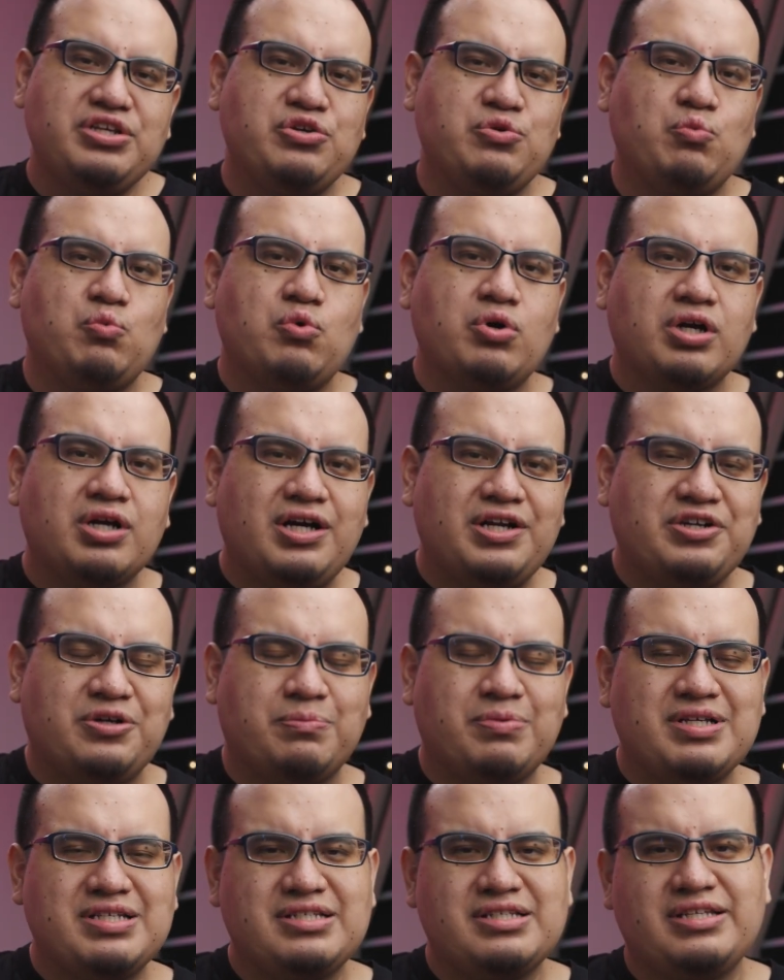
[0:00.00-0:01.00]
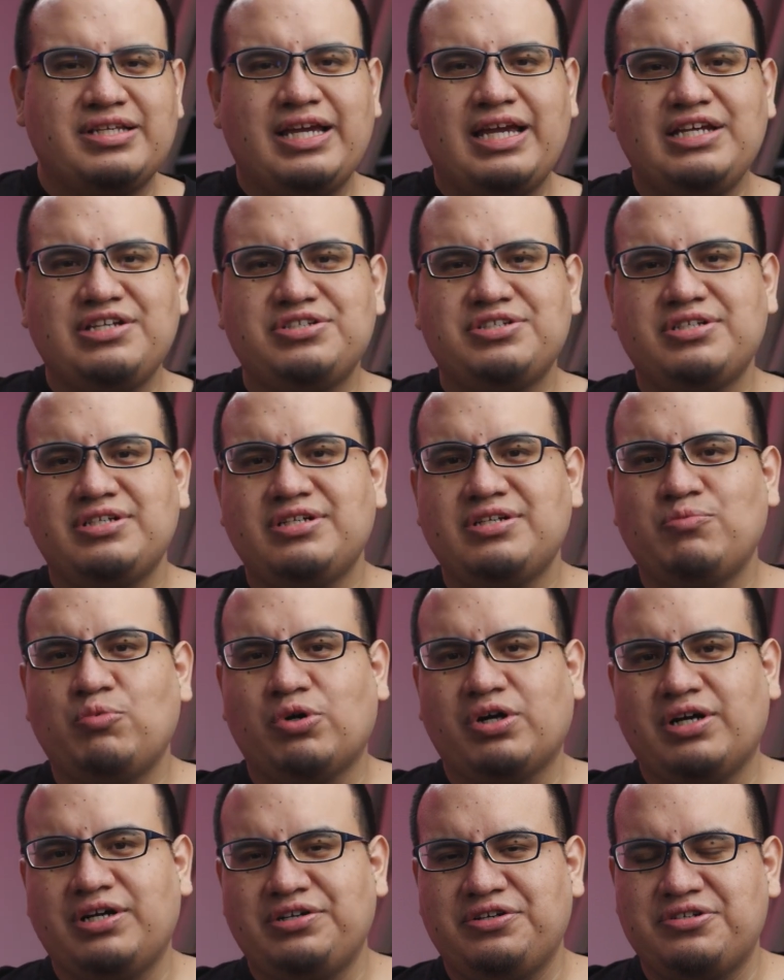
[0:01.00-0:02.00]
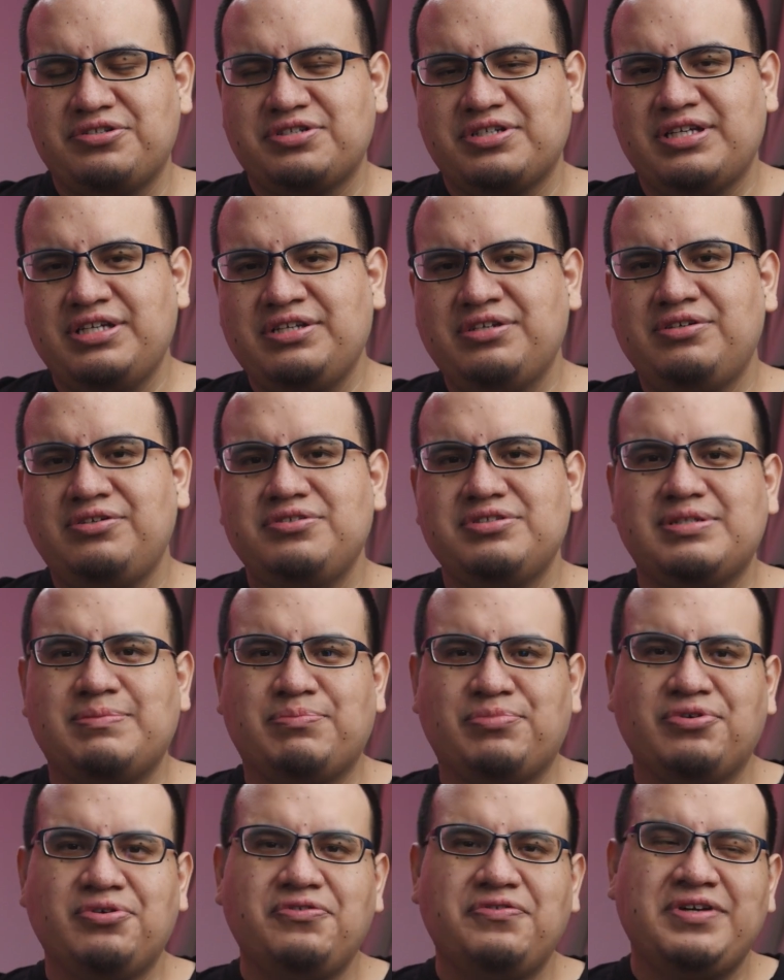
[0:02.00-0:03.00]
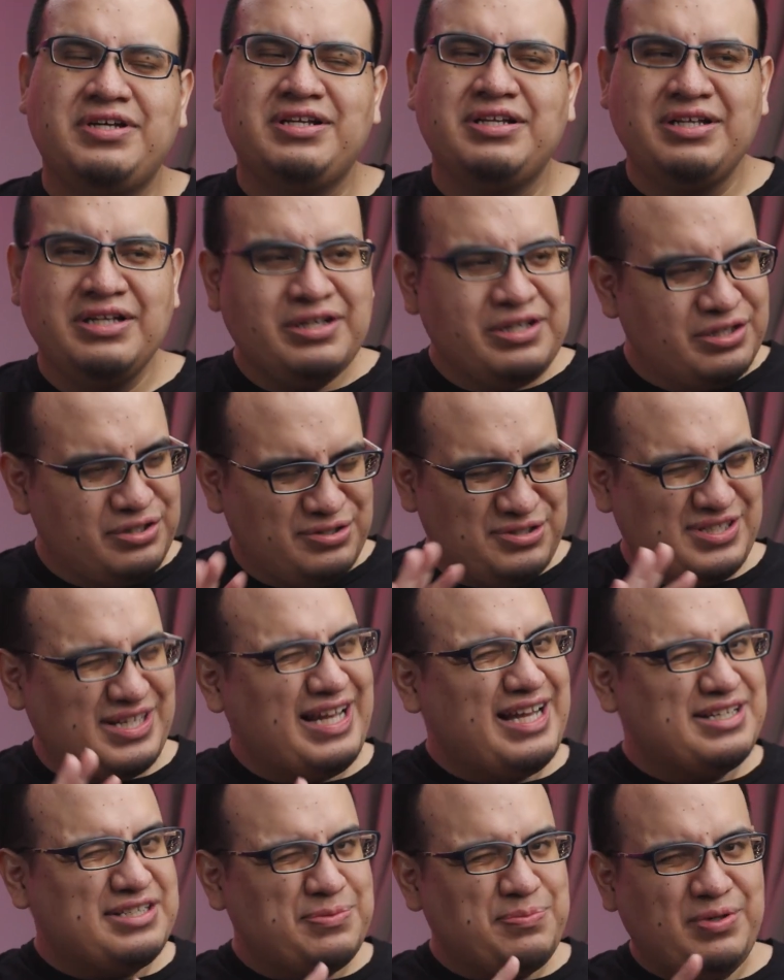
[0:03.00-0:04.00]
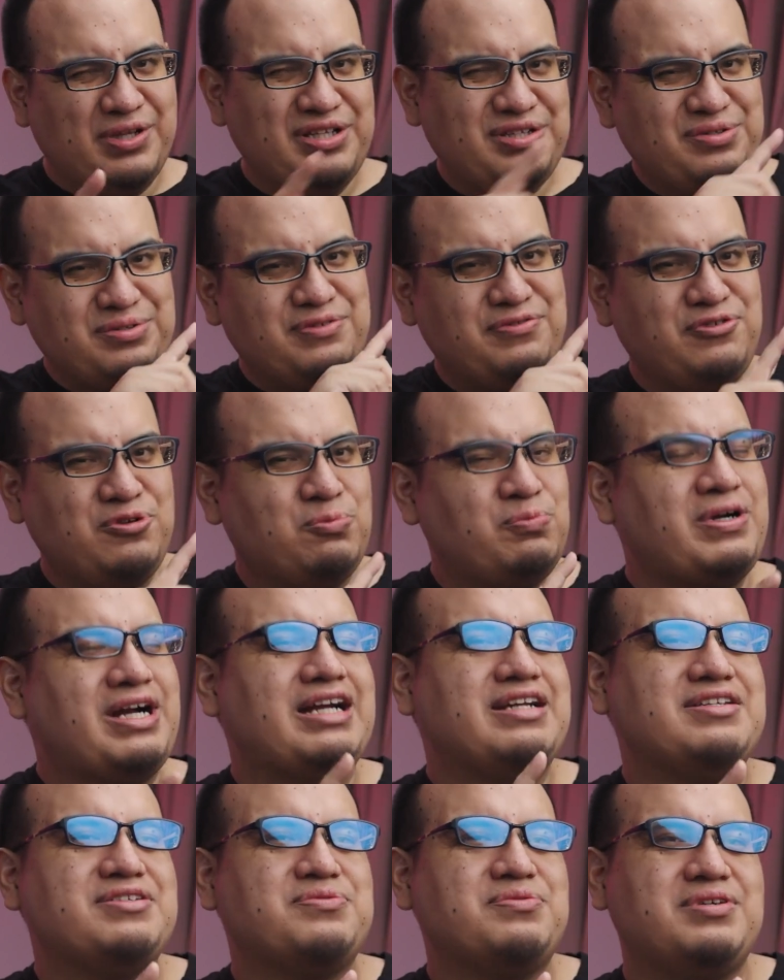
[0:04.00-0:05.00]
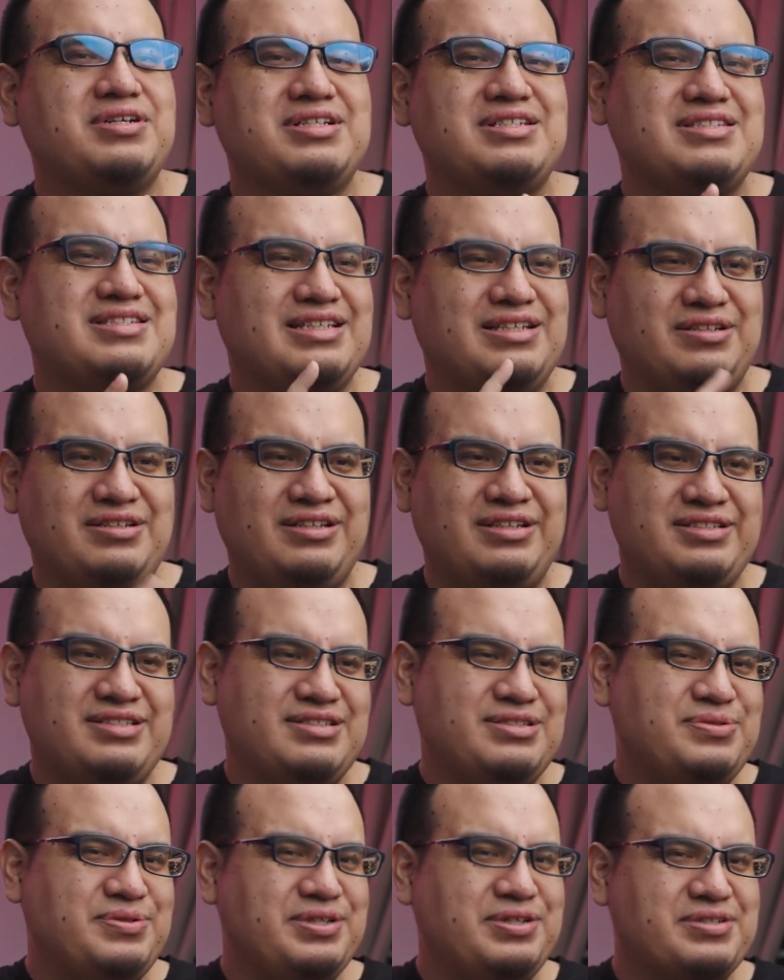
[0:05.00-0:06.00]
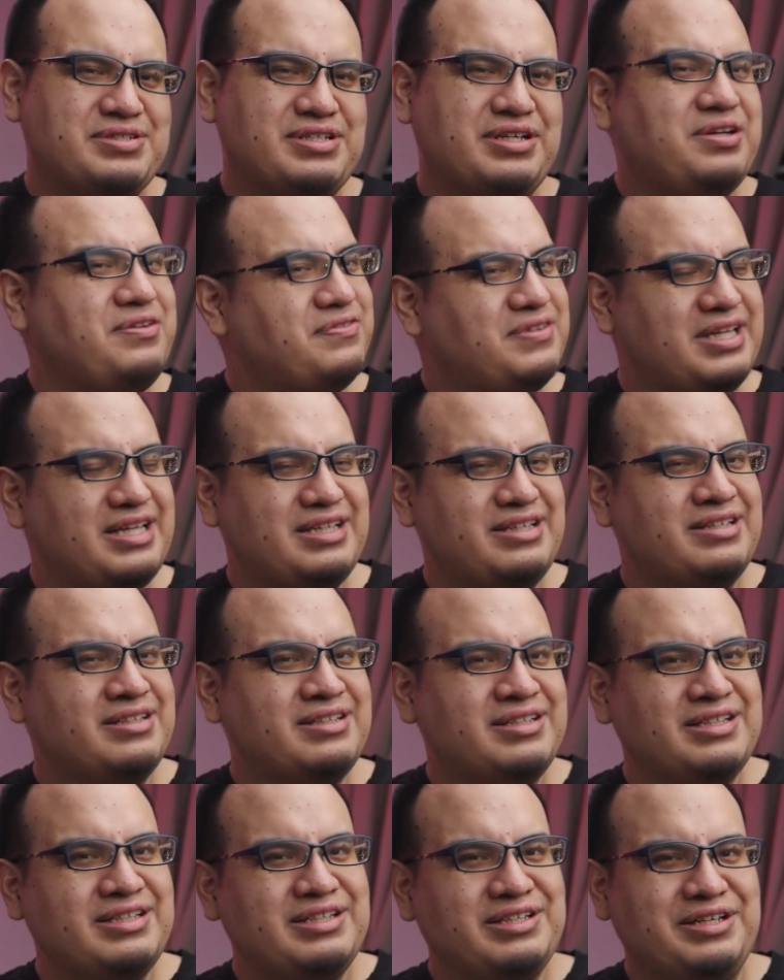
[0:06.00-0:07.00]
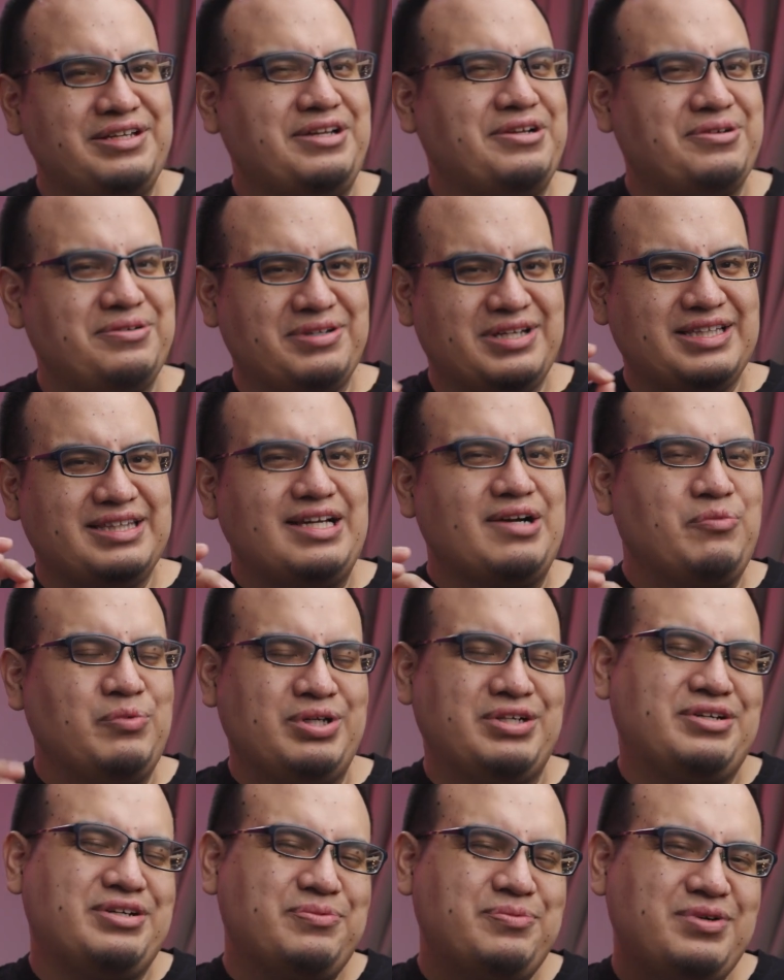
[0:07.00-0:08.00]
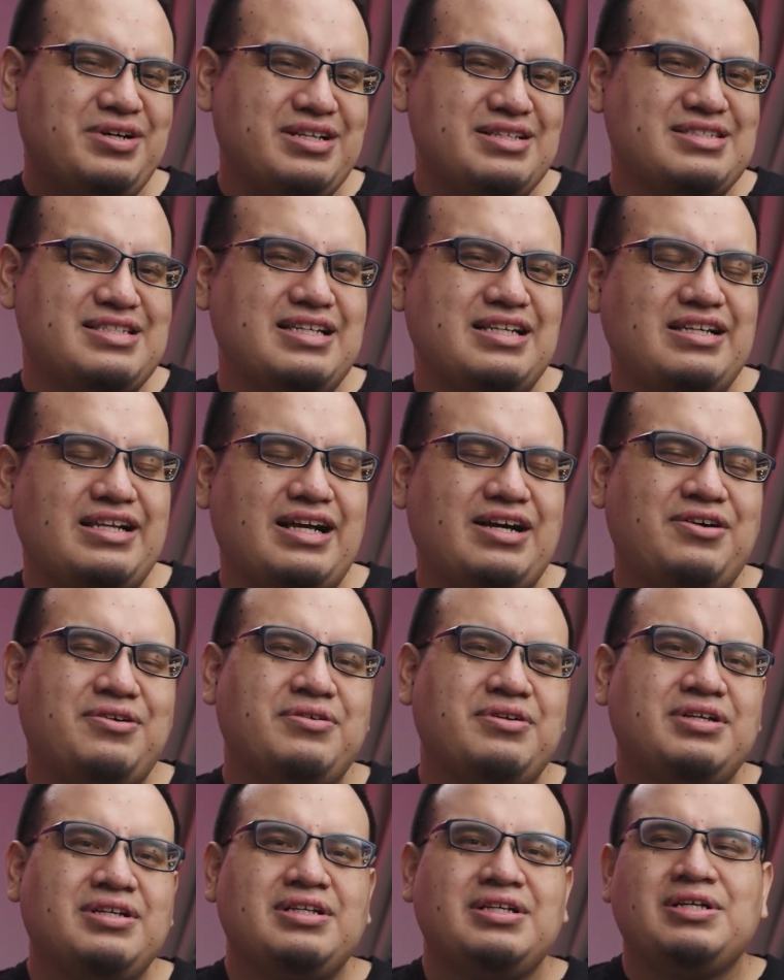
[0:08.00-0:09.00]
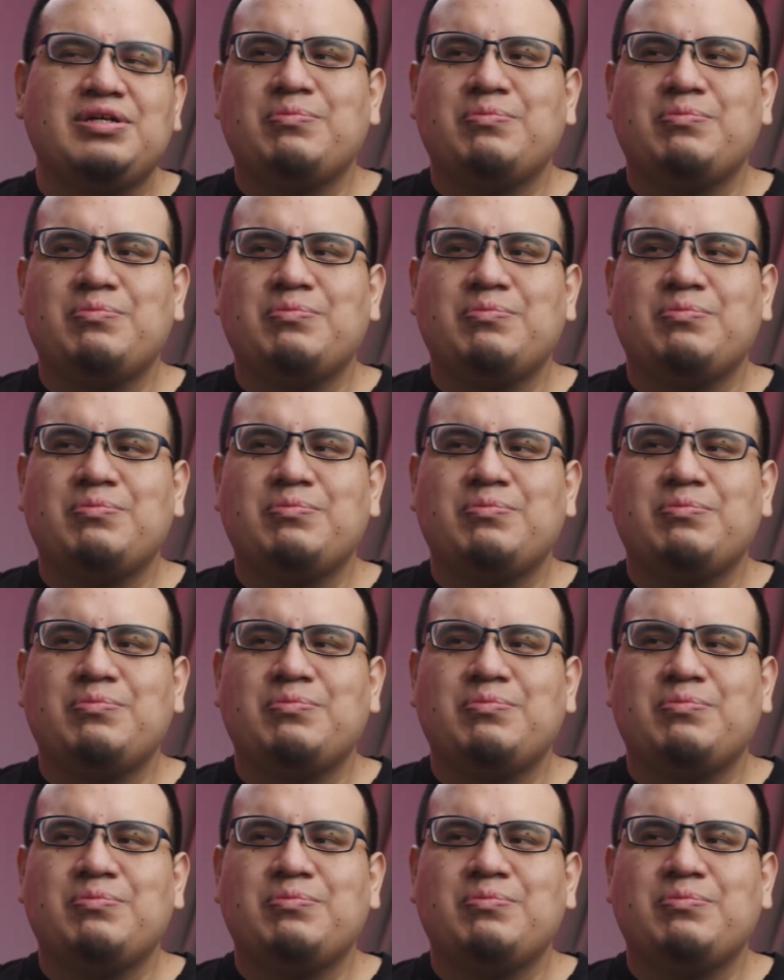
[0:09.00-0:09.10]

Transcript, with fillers: it, you work on your presentation, work on your skills, improve it. You should actually probably do a few practice runs and listen to it yourself, then, you know, get that one good one, send it out.